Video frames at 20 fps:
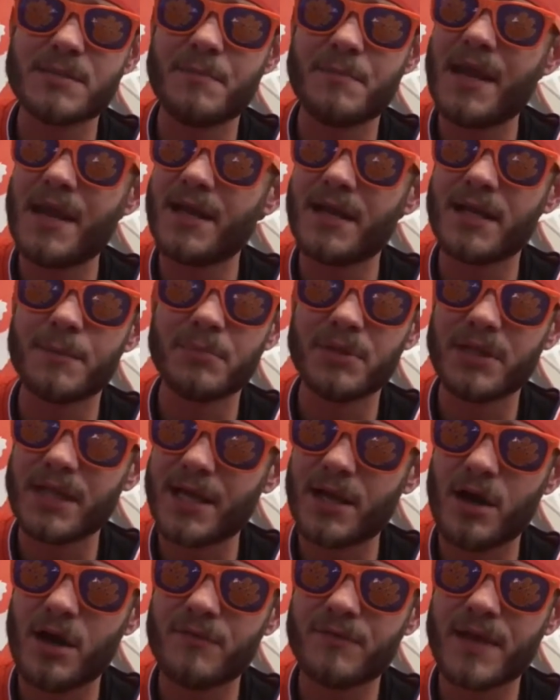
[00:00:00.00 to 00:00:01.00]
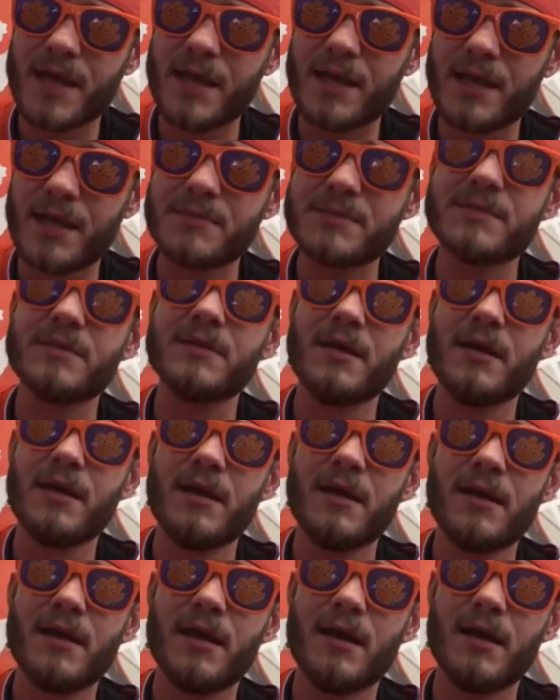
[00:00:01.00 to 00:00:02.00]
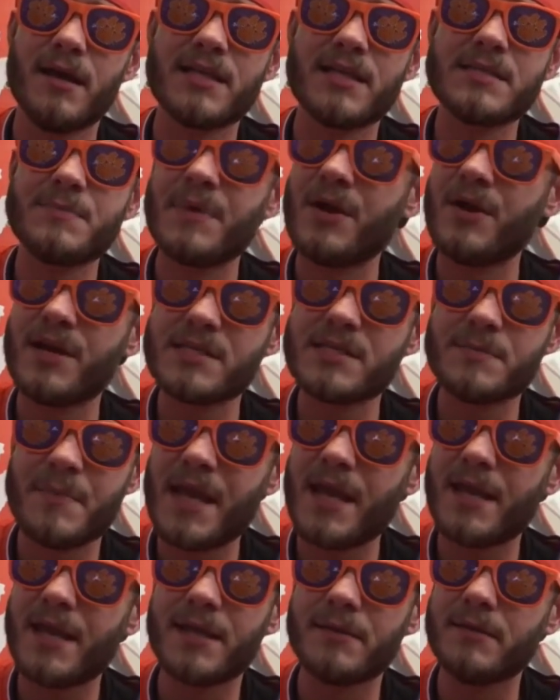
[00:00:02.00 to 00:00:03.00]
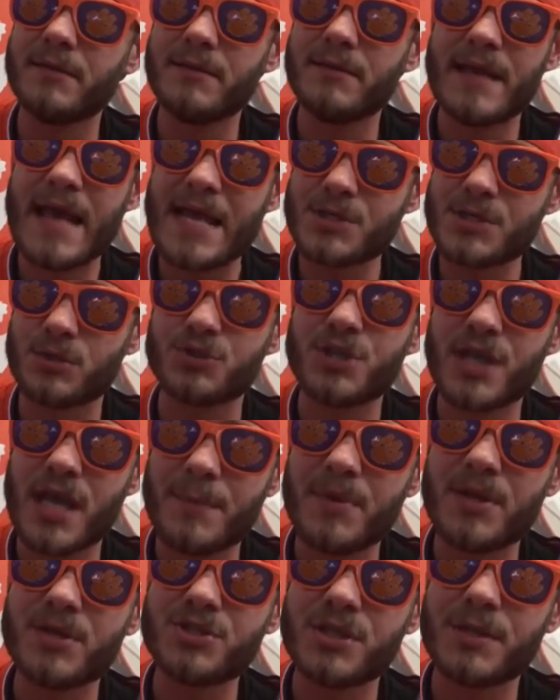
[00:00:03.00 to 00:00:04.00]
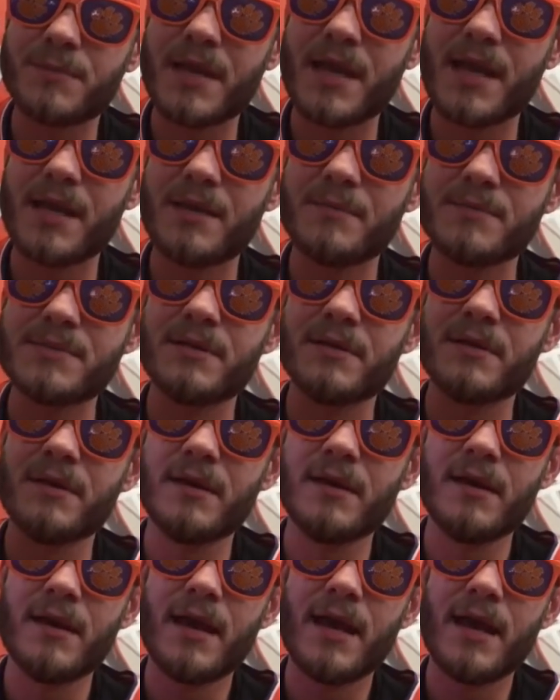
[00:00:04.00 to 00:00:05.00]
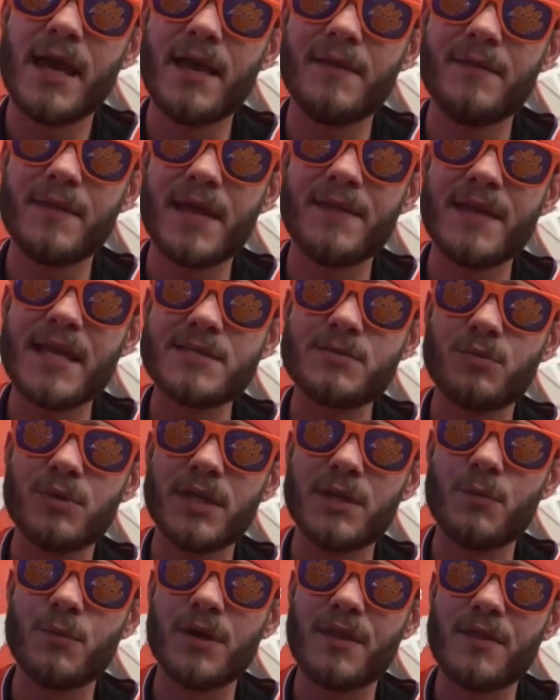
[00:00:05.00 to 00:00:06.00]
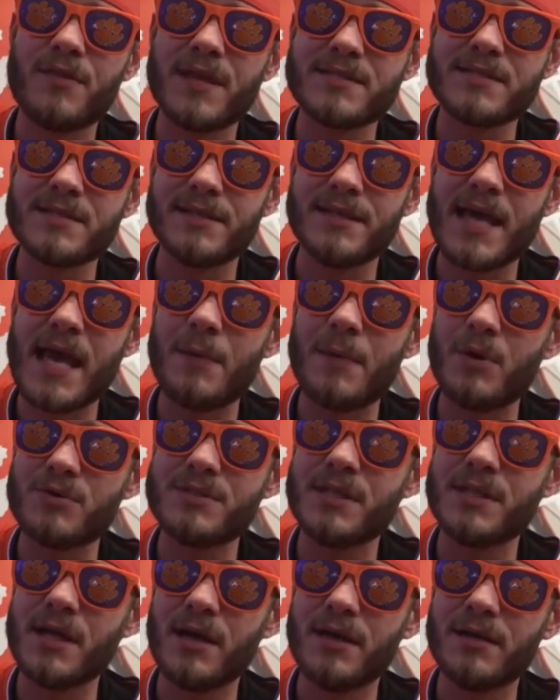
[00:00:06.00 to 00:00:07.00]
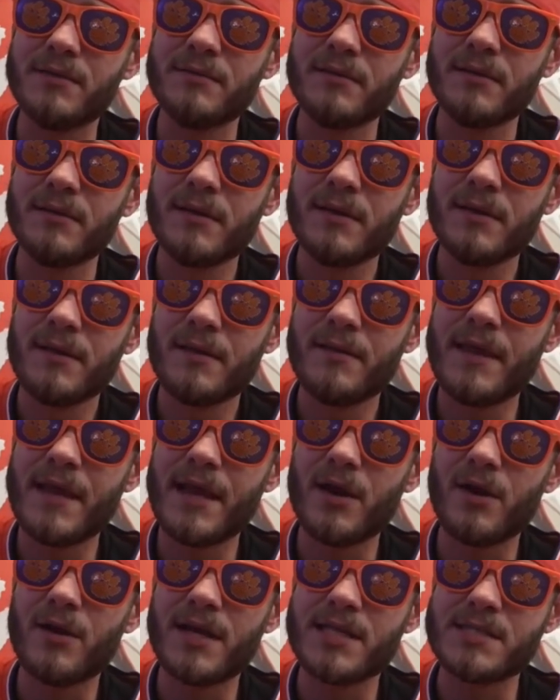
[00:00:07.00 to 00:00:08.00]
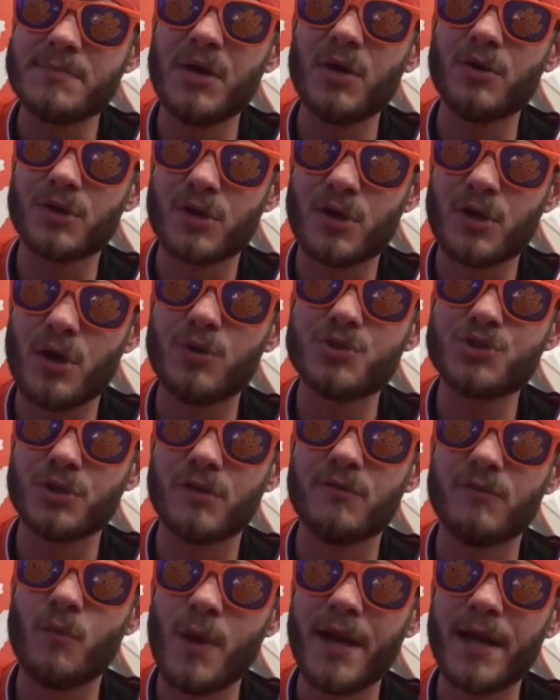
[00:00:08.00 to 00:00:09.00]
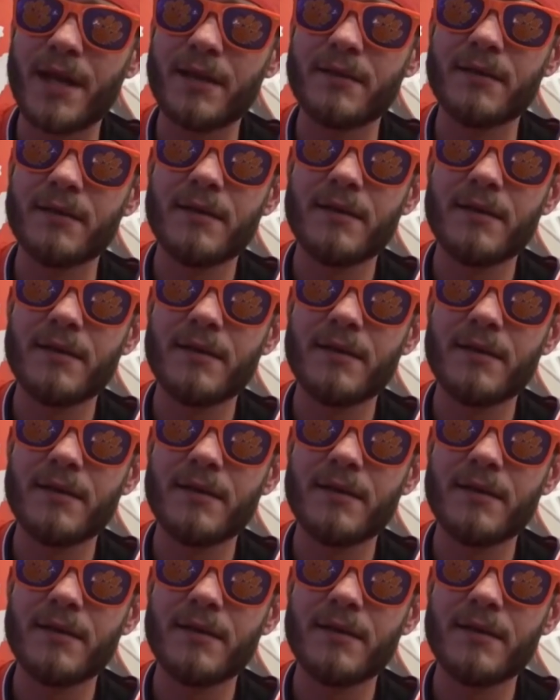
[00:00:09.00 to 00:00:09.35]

being in the playoff games, experience being in national championship games. And that's really one of the things that Dabo's done there is build a culture of winning.